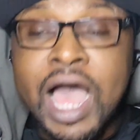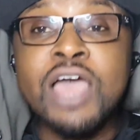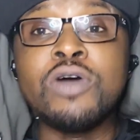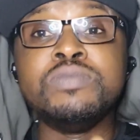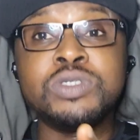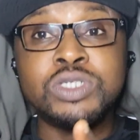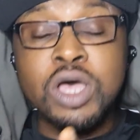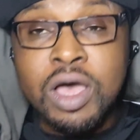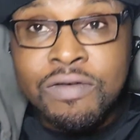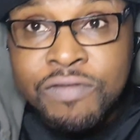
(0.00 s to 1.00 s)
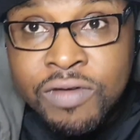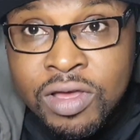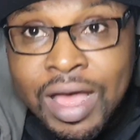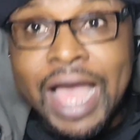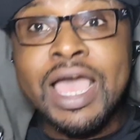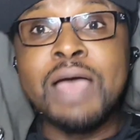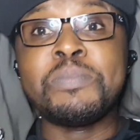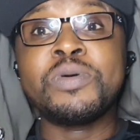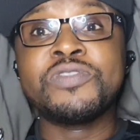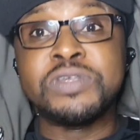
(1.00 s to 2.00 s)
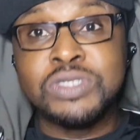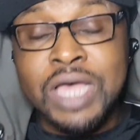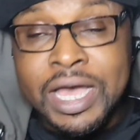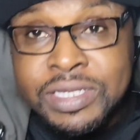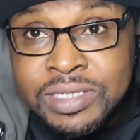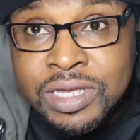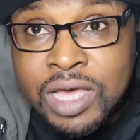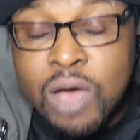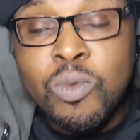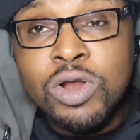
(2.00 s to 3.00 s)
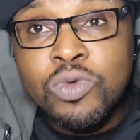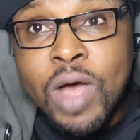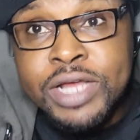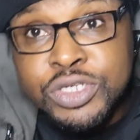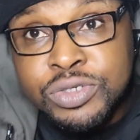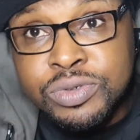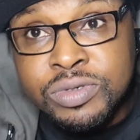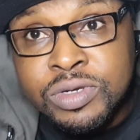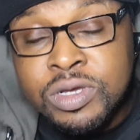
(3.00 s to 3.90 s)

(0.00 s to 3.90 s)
I observe, I hypothesize, and what do I do?